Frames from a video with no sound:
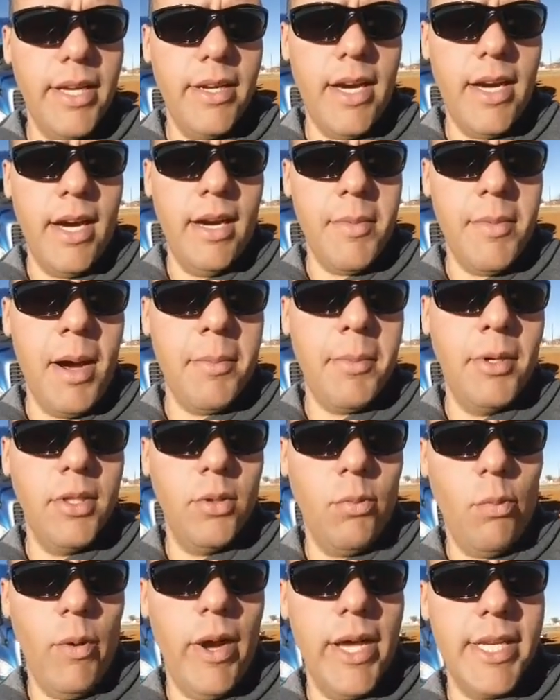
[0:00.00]
I'm on the
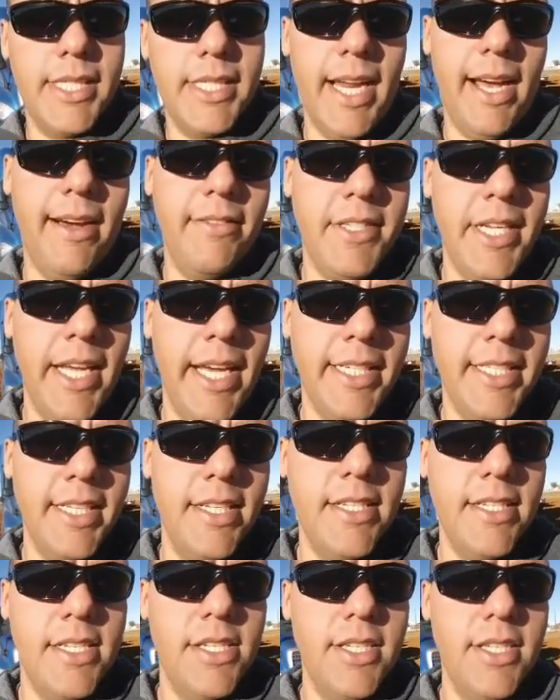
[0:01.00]
west side of
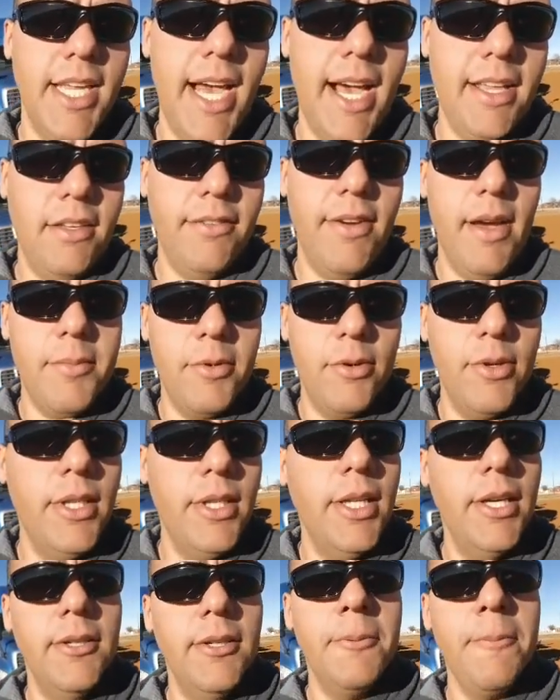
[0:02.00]
Texas, south of
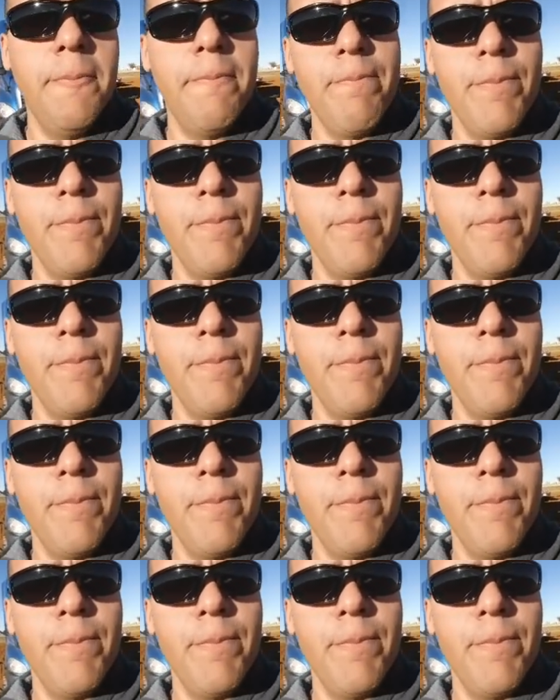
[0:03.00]
Amarillo,